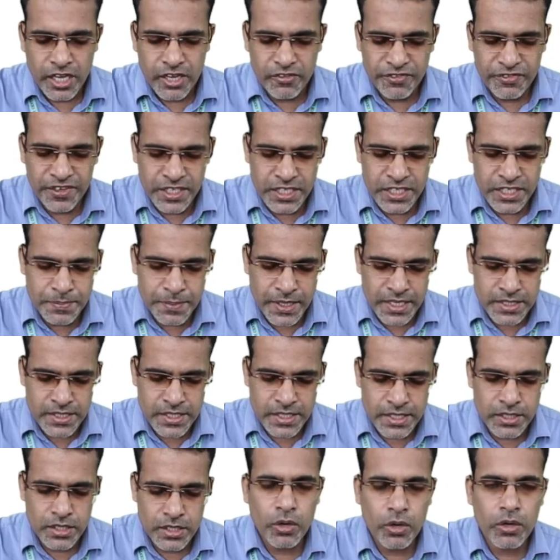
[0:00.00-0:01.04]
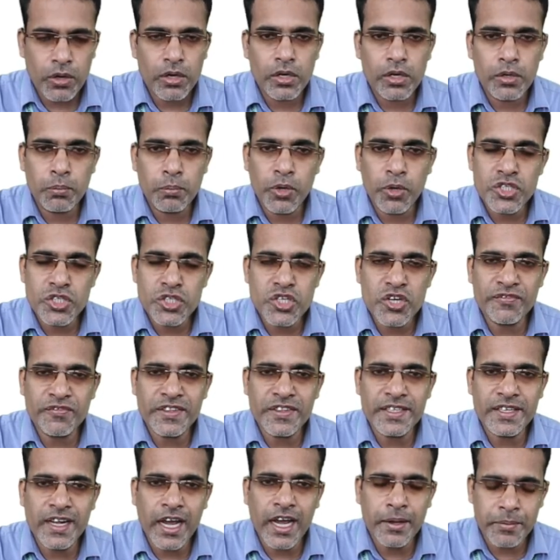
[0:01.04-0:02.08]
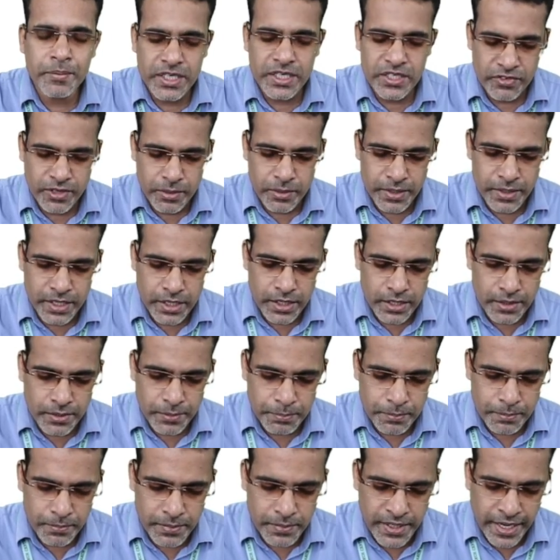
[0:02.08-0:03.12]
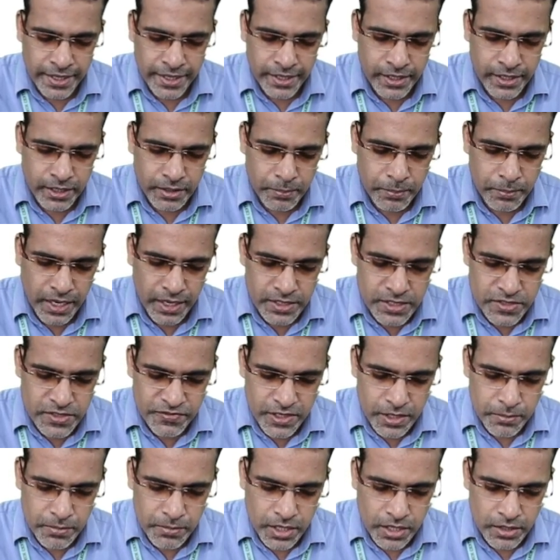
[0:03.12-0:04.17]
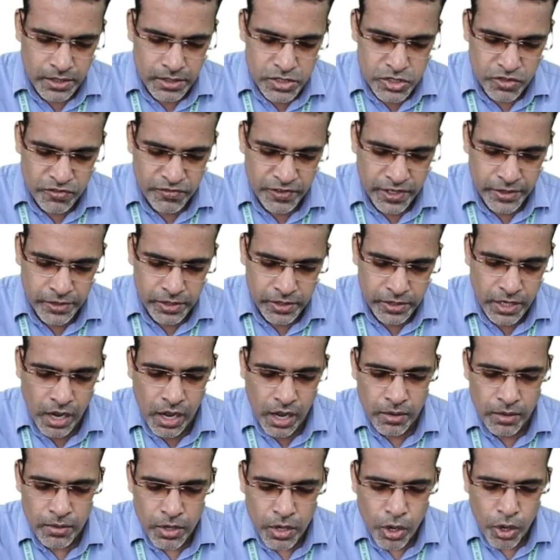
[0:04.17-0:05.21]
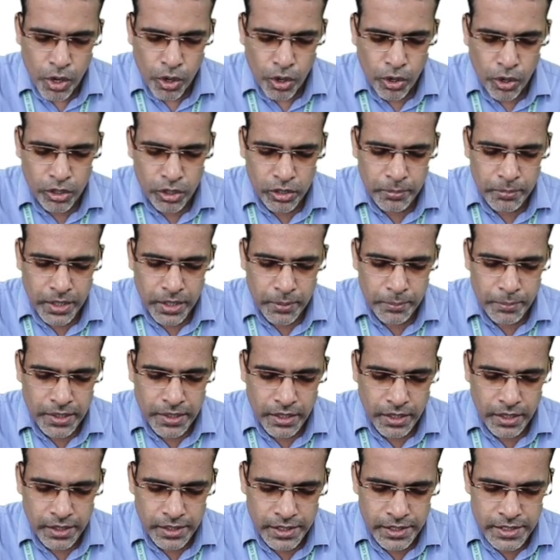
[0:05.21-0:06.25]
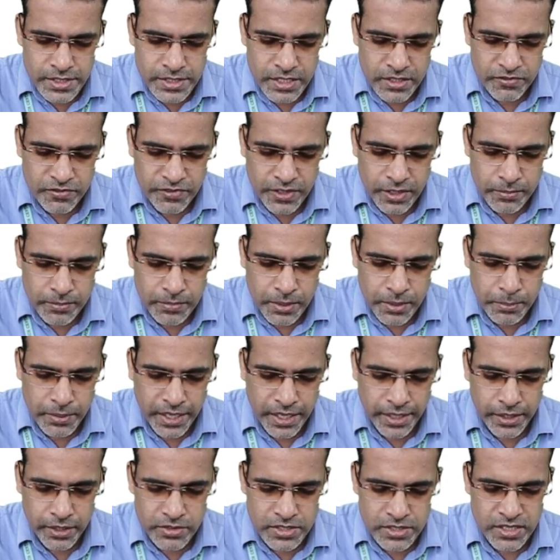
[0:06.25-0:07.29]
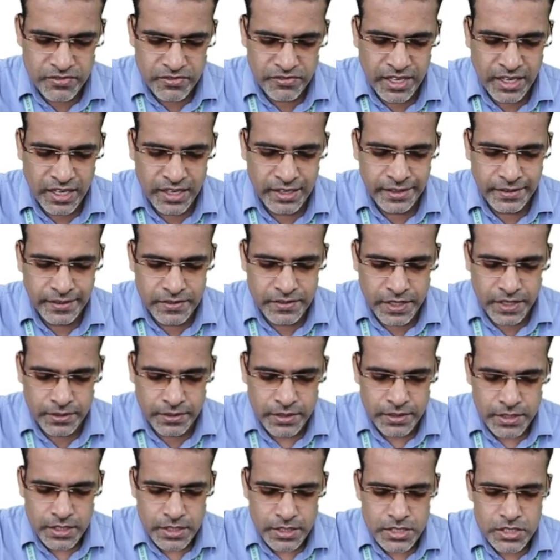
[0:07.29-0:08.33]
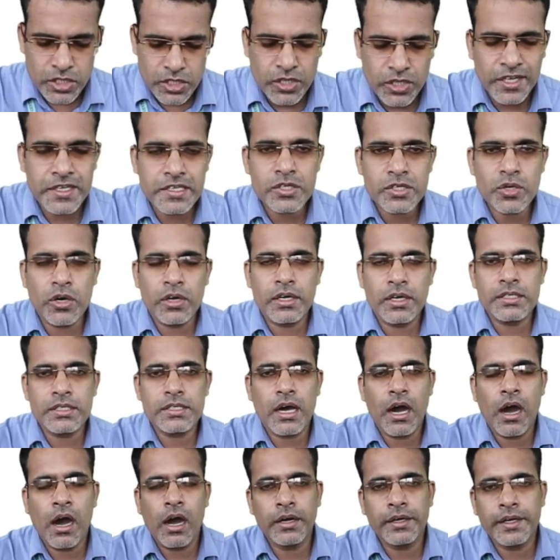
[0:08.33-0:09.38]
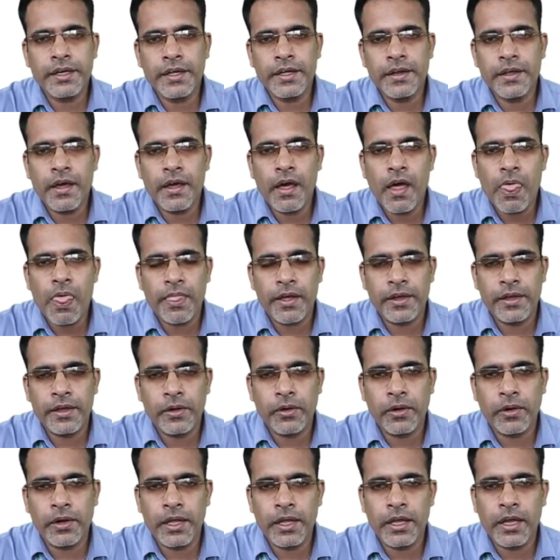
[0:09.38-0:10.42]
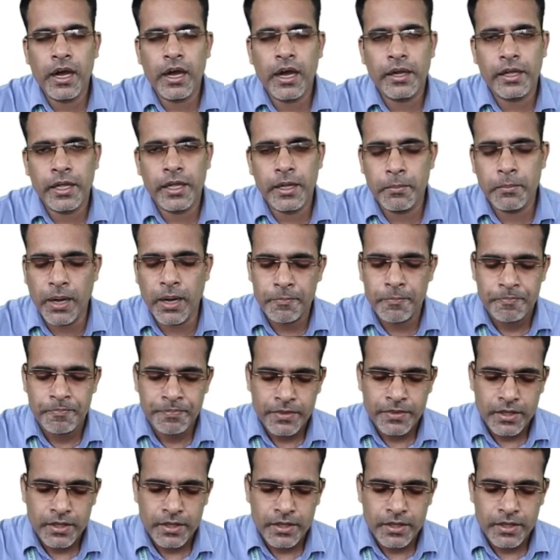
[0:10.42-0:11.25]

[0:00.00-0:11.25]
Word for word: if it is present most of the time it will be a direct branch from arch of aorta or maybe arising from the brachiocephalic trunk. So that is called as arteria thyroidea ima.